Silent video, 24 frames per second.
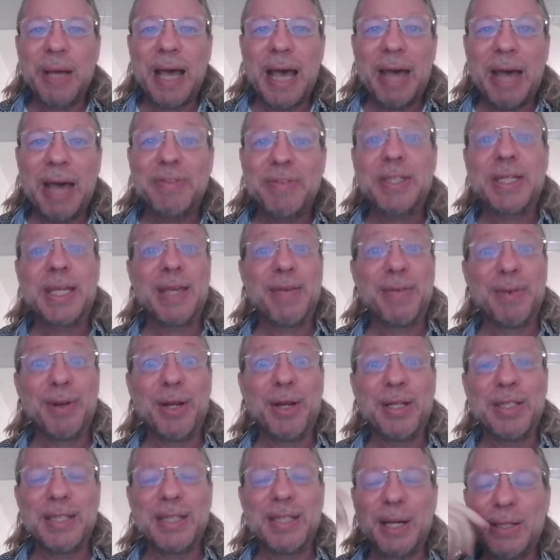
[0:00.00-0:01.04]
have to give
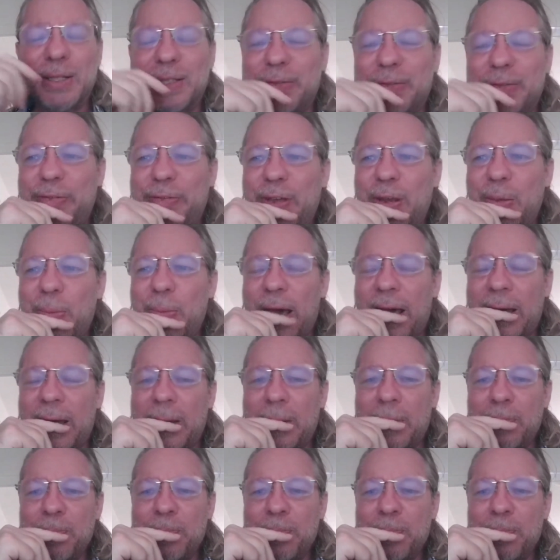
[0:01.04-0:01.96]
lots and lots of feedback,